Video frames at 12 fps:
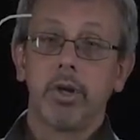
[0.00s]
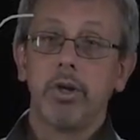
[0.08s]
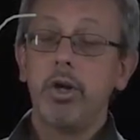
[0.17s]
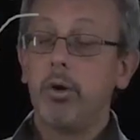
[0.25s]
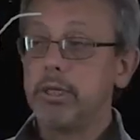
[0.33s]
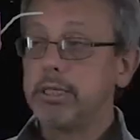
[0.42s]

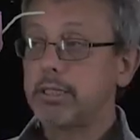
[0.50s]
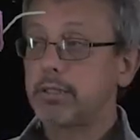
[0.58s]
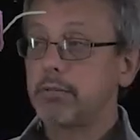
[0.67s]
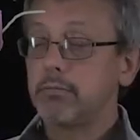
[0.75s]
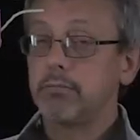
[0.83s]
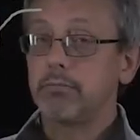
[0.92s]

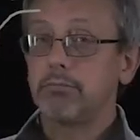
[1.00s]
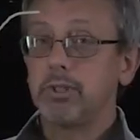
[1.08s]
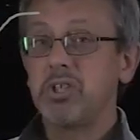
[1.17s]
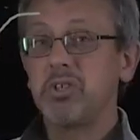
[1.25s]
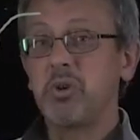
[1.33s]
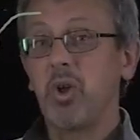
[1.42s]
Notice
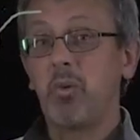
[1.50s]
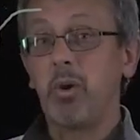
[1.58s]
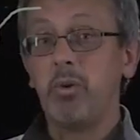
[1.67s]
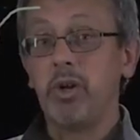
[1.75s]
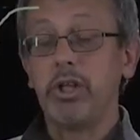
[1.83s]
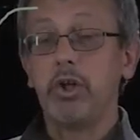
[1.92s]
this is the only way
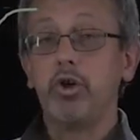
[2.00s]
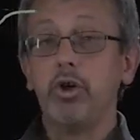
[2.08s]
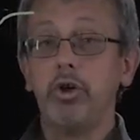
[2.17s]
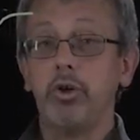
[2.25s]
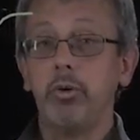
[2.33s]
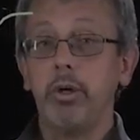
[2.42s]
we really
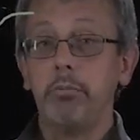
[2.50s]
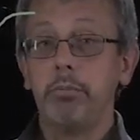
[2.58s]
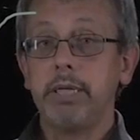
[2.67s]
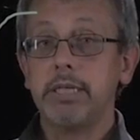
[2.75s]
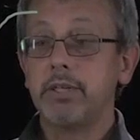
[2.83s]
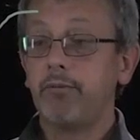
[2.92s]
could do it
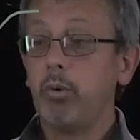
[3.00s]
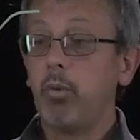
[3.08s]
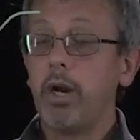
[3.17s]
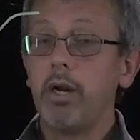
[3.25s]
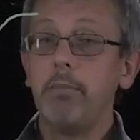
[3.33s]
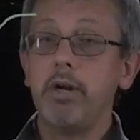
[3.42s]
because if we
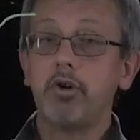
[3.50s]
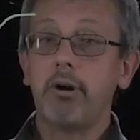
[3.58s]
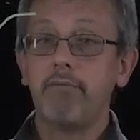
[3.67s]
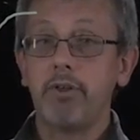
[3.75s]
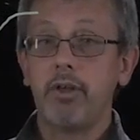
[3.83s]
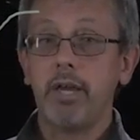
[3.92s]
wanted to measure
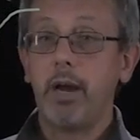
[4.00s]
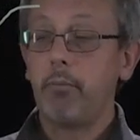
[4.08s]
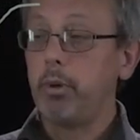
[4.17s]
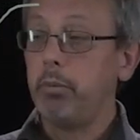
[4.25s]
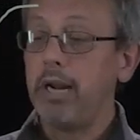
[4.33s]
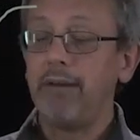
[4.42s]
everything up,
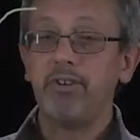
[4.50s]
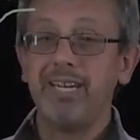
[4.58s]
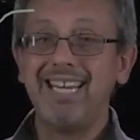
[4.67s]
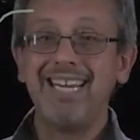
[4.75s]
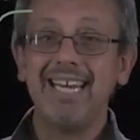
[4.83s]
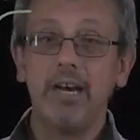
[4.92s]
we would have to
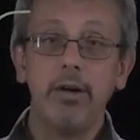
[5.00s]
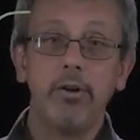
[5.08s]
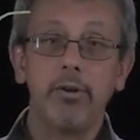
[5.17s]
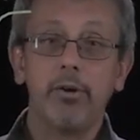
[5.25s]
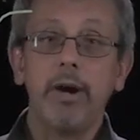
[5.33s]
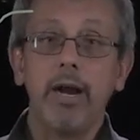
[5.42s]
dig down into
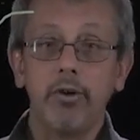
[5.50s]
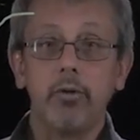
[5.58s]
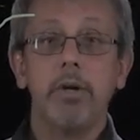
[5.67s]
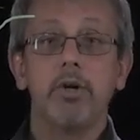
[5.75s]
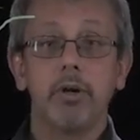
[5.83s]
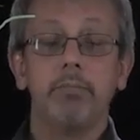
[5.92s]
the ground to
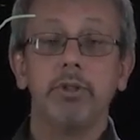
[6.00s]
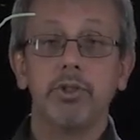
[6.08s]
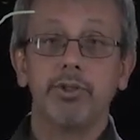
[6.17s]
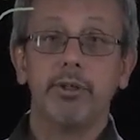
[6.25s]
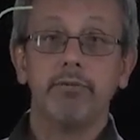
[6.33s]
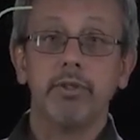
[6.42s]
measure up to the
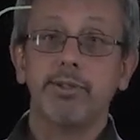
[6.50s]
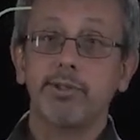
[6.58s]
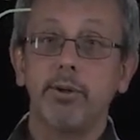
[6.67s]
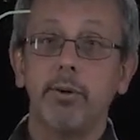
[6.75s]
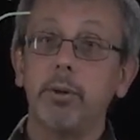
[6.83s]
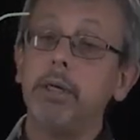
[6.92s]
surface.
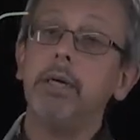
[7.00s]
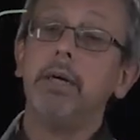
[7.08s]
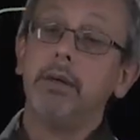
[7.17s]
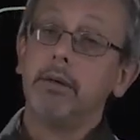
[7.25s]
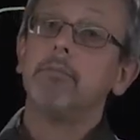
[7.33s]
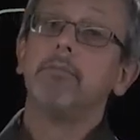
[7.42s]
So
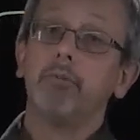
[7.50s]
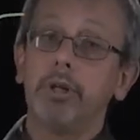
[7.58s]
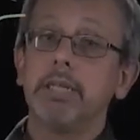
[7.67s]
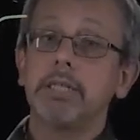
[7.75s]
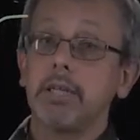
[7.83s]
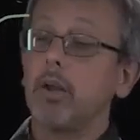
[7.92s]

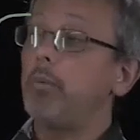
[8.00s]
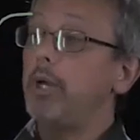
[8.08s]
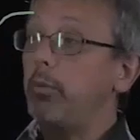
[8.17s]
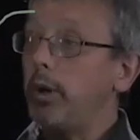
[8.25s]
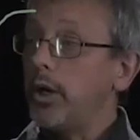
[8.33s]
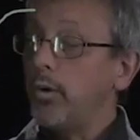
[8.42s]
realistically,
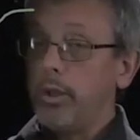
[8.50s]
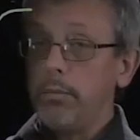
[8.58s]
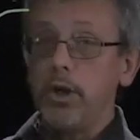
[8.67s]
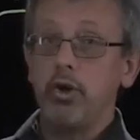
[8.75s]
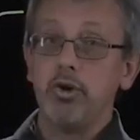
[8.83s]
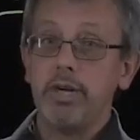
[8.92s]
we can only
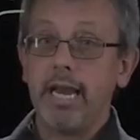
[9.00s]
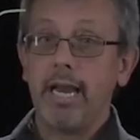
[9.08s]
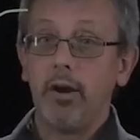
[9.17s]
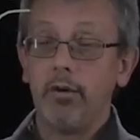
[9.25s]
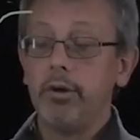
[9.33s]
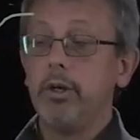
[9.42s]
measure
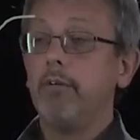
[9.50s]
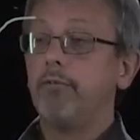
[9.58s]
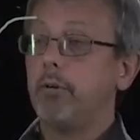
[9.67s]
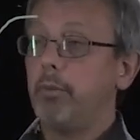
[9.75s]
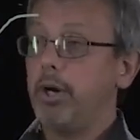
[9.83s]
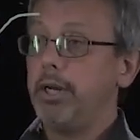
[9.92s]
down
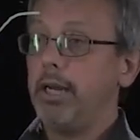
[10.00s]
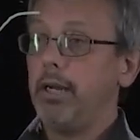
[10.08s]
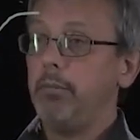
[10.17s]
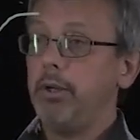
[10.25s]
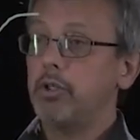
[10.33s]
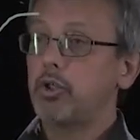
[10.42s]
from our
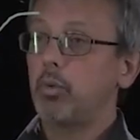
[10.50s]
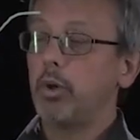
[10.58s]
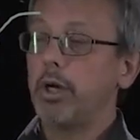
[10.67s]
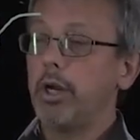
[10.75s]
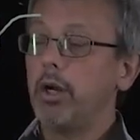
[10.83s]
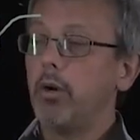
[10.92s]
datum here. So we're
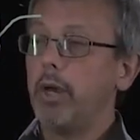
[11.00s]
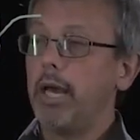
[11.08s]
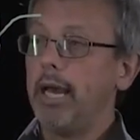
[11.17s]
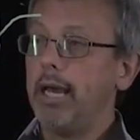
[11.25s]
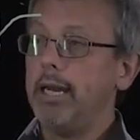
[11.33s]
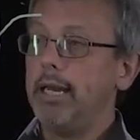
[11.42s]
going to go
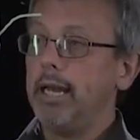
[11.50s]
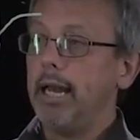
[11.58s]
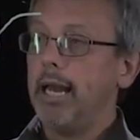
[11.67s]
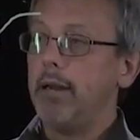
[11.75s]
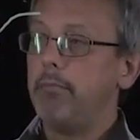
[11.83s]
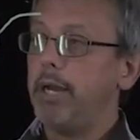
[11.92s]
ahead
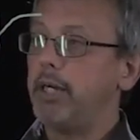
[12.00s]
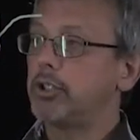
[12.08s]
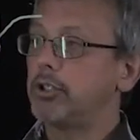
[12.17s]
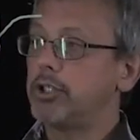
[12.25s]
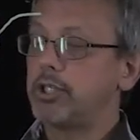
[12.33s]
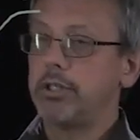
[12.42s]
and
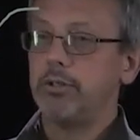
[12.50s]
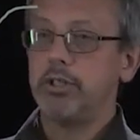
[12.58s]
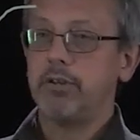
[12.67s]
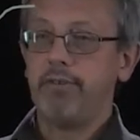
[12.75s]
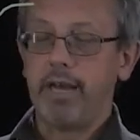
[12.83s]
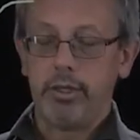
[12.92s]
measure a series
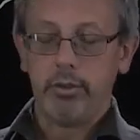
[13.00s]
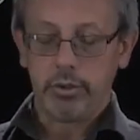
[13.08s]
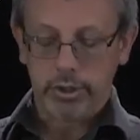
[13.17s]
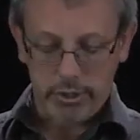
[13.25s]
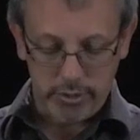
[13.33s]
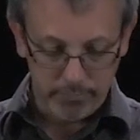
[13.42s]
of values
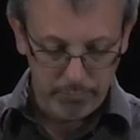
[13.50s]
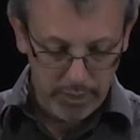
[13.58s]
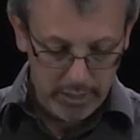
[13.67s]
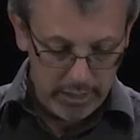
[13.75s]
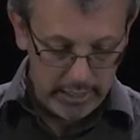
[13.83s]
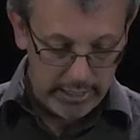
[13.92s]
here.
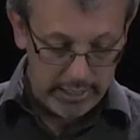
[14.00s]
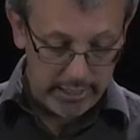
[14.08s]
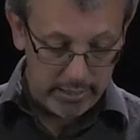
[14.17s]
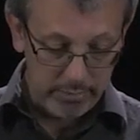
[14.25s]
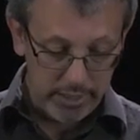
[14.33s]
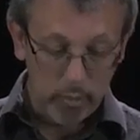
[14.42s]

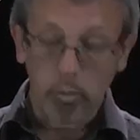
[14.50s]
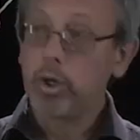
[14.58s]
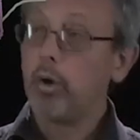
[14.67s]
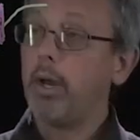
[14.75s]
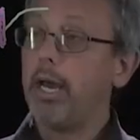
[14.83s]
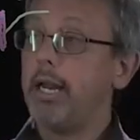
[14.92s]
Um, and we'll
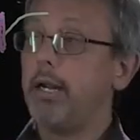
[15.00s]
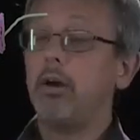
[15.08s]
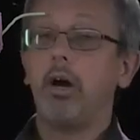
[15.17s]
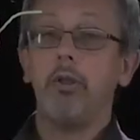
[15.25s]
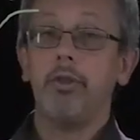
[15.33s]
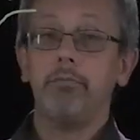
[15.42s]
go ahead and
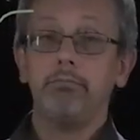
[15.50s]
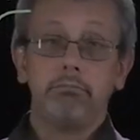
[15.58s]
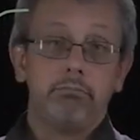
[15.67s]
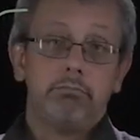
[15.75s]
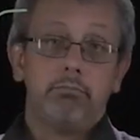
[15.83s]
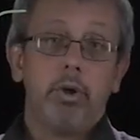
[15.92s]
call them
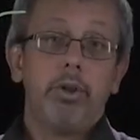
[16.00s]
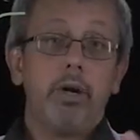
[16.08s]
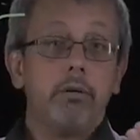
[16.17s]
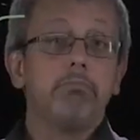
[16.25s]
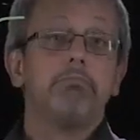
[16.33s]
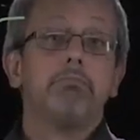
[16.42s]
well,
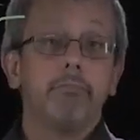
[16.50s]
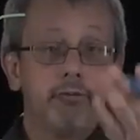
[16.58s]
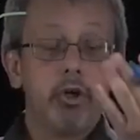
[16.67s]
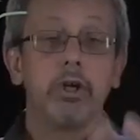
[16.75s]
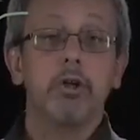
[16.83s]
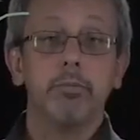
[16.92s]
they're
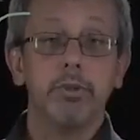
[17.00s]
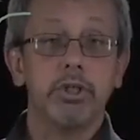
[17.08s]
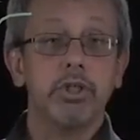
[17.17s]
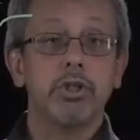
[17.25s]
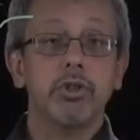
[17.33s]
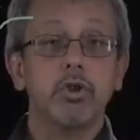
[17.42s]
vertical
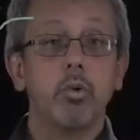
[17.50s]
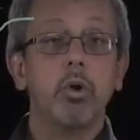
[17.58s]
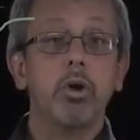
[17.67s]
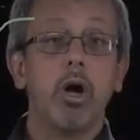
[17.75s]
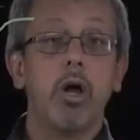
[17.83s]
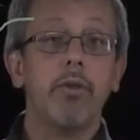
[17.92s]
position, so we'll
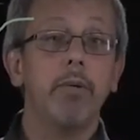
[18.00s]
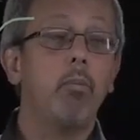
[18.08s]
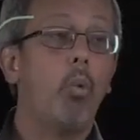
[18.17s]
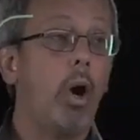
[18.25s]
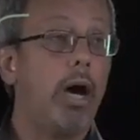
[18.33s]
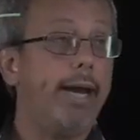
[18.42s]
call them
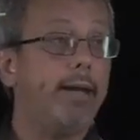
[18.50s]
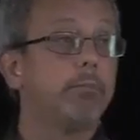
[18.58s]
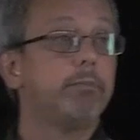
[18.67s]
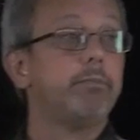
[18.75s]
y.